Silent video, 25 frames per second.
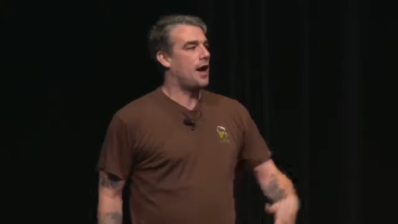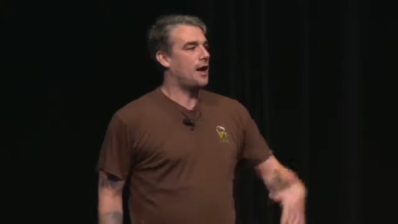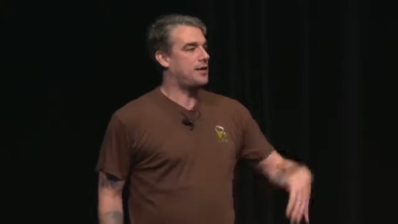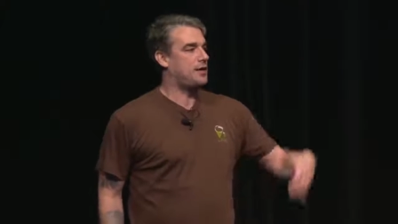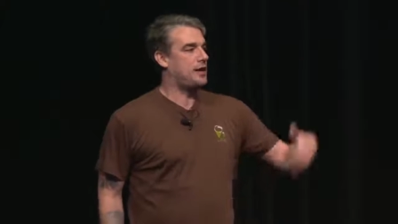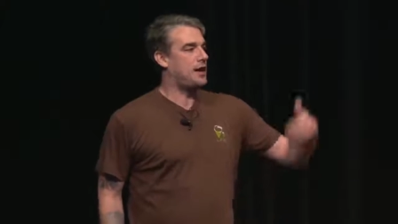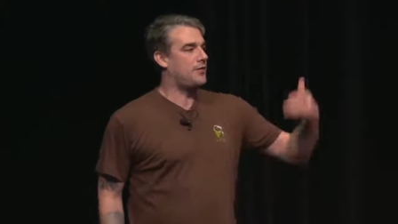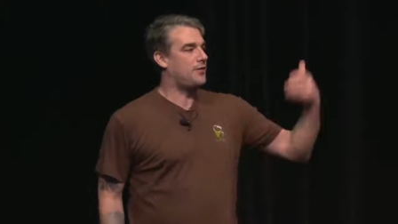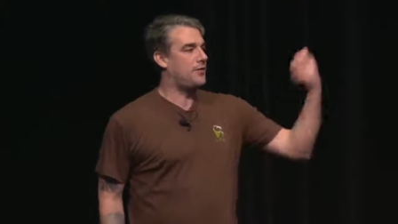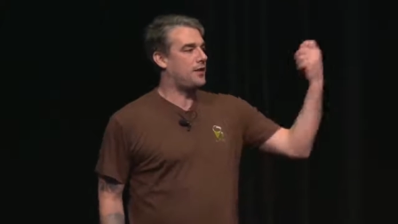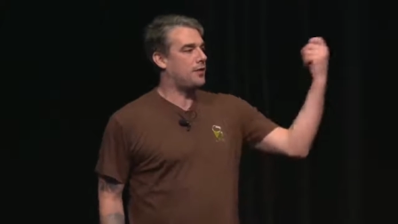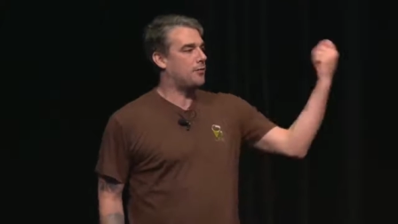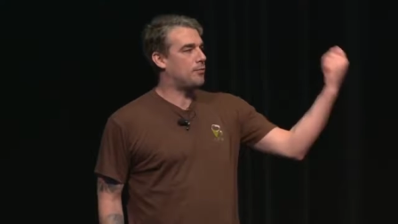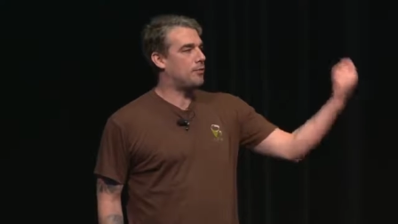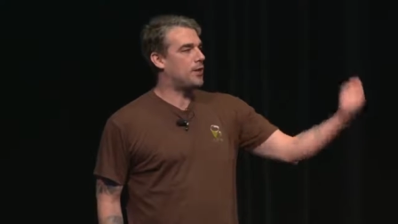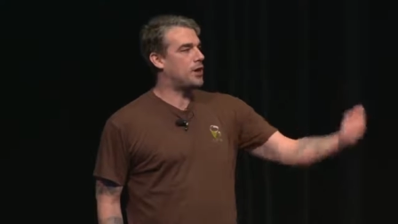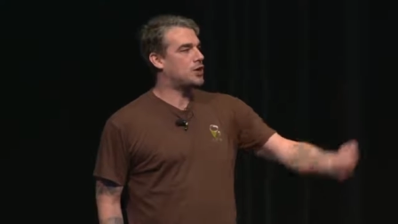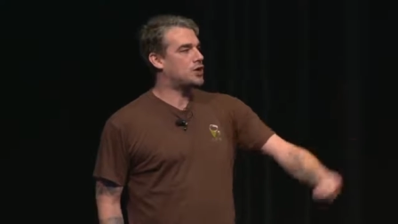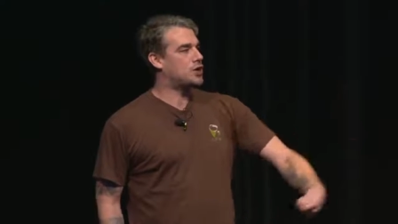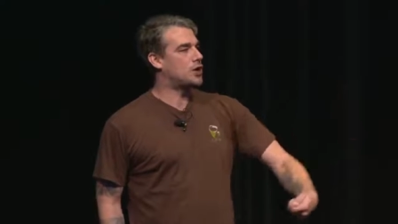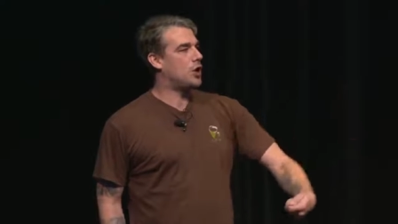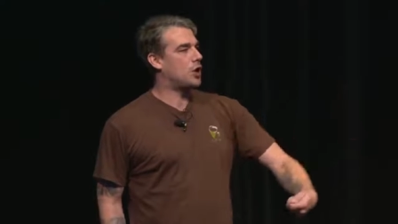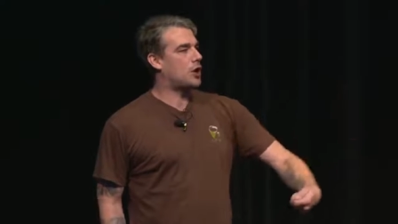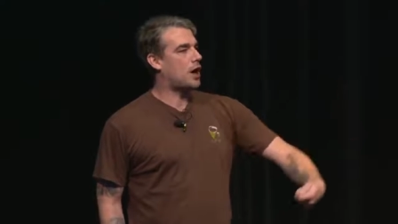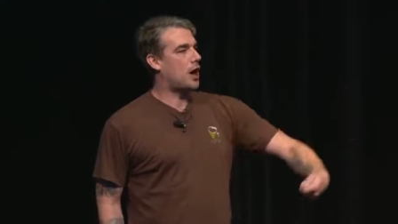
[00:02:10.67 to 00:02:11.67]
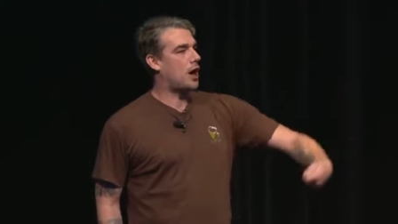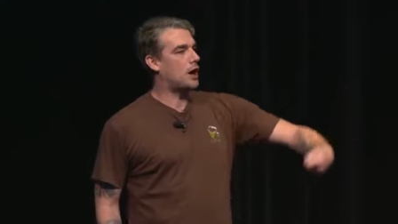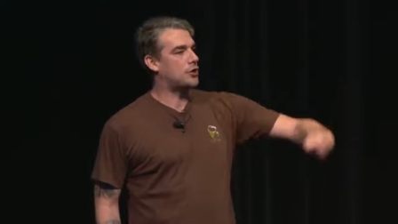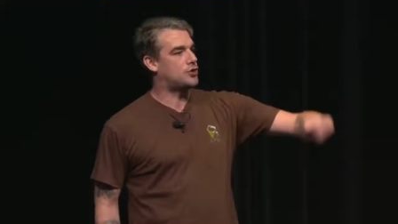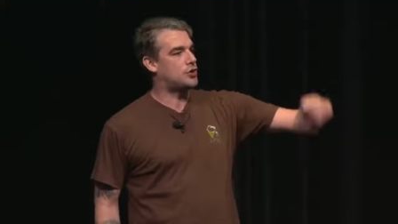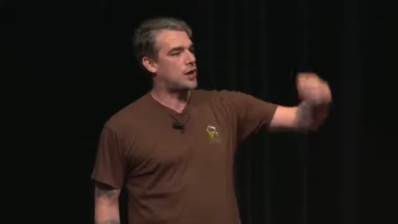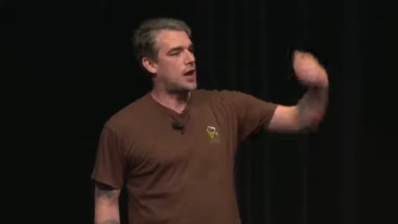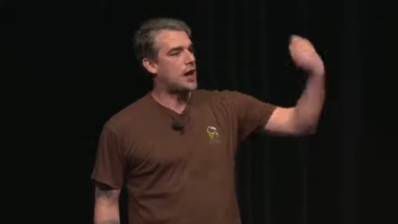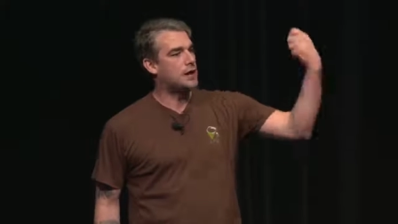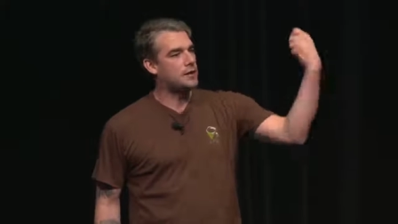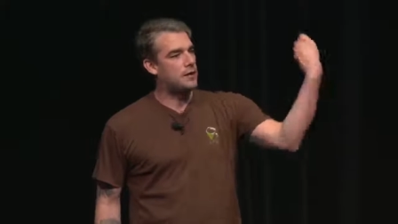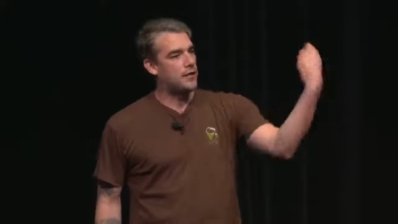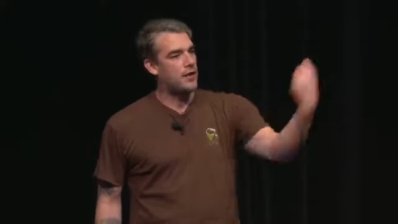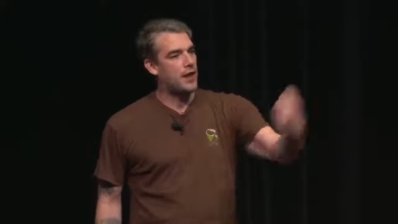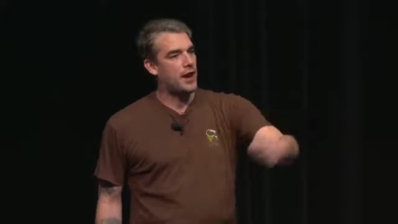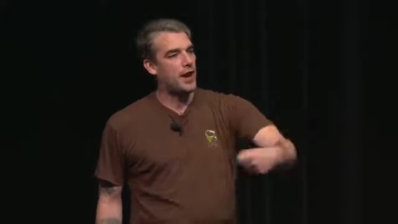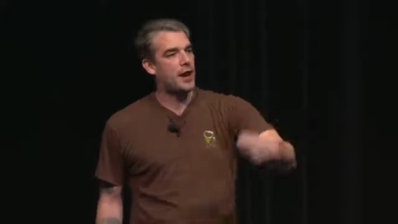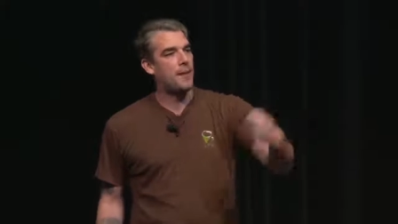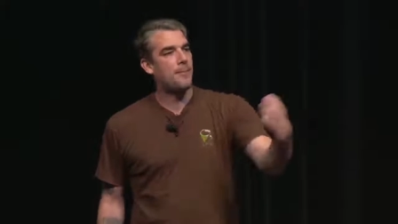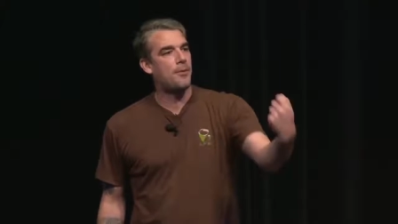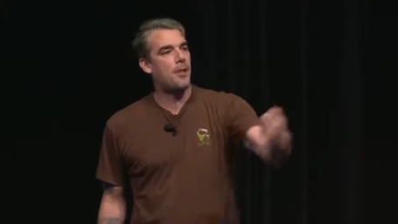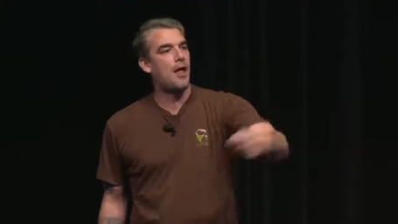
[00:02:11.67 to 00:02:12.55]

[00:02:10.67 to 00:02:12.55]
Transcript: I take the original contract and then I